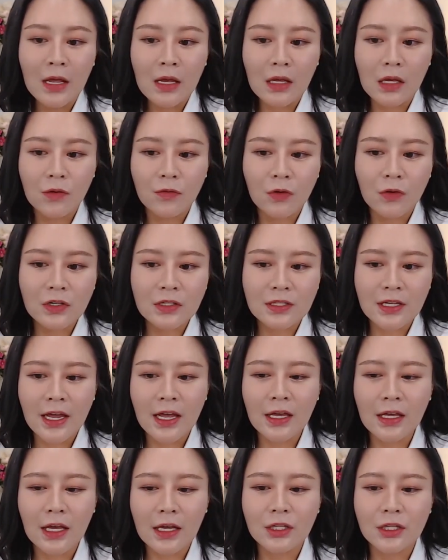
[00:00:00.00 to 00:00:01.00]
if you're
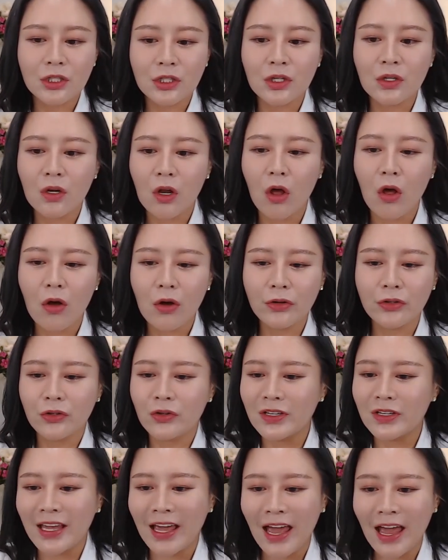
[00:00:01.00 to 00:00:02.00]
saying it's too long,
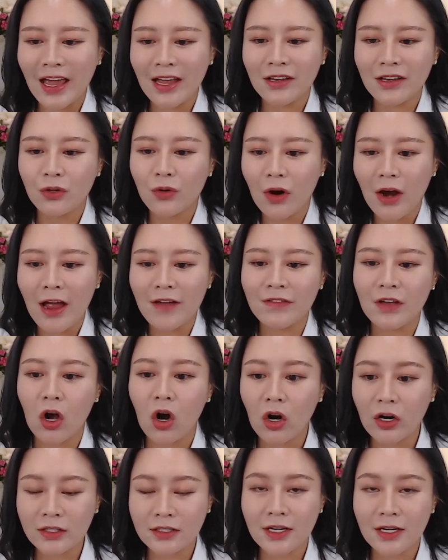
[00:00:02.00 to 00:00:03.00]
you're having a
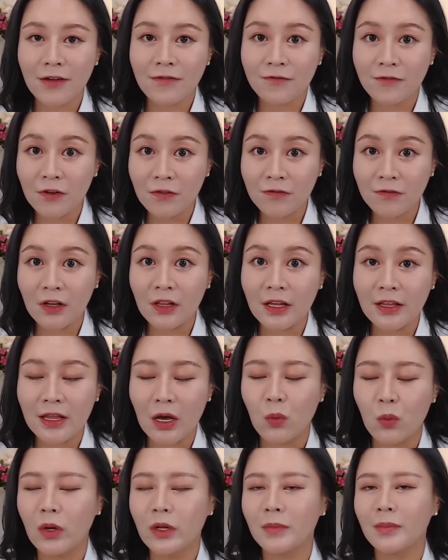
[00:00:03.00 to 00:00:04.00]
hard time fulfilling
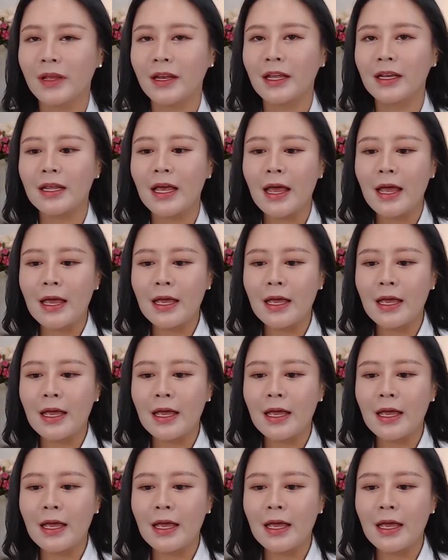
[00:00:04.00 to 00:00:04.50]
that 1 minute,